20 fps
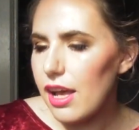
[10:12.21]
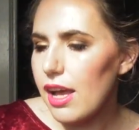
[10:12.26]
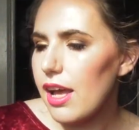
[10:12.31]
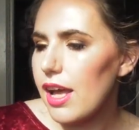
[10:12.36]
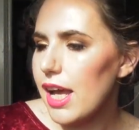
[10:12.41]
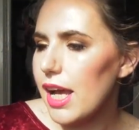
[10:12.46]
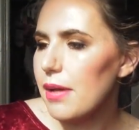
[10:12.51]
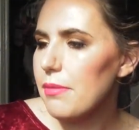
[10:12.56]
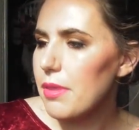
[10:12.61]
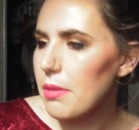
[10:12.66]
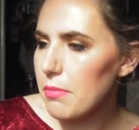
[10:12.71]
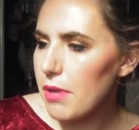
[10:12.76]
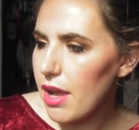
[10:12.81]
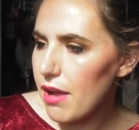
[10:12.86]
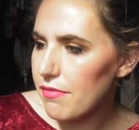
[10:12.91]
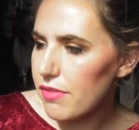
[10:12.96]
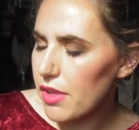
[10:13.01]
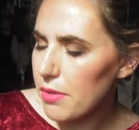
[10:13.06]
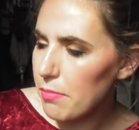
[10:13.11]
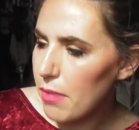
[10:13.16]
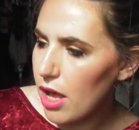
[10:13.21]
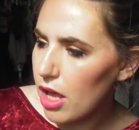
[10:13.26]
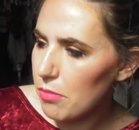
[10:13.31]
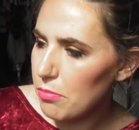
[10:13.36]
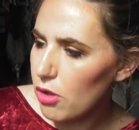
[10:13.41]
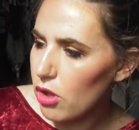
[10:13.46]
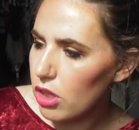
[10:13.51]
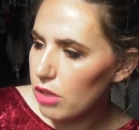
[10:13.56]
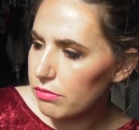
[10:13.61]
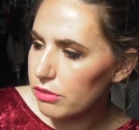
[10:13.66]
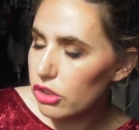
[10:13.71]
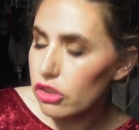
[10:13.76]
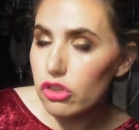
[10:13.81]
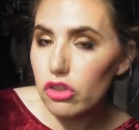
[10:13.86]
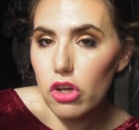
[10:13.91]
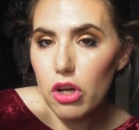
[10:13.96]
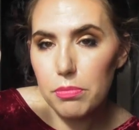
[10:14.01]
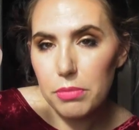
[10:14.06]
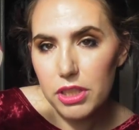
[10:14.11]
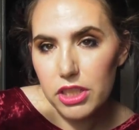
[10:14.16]
Then we have the Palmolive
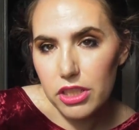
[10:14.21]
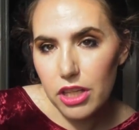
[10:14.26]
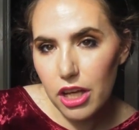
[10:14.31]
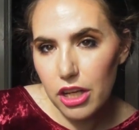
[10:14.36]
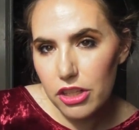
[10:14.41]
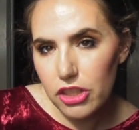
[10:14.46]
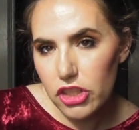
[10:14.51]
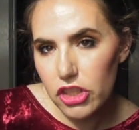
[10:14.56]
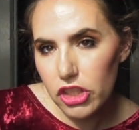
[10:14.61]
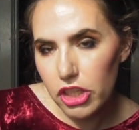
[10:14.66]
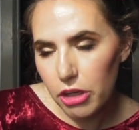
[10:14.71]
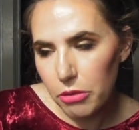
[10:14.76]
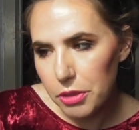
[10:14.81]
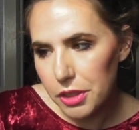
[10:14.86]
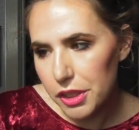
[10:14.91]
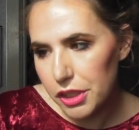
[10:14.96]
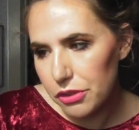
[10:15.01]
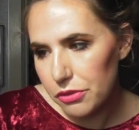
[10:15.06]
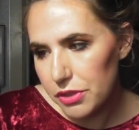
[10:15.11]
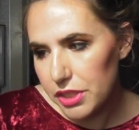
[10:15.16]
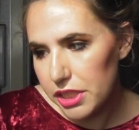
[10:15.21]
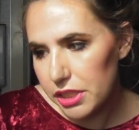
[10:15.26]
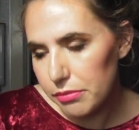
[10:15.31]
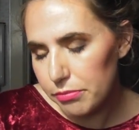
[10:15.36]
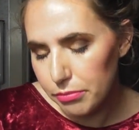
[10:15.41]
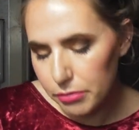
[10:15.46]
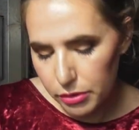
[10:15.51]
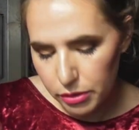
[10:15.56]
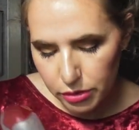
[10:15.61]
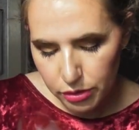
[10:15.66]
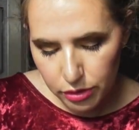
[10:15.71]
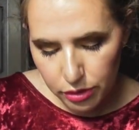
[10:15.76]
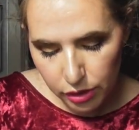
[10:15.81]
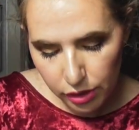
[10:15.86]
Strawberry Touch Shower Cream.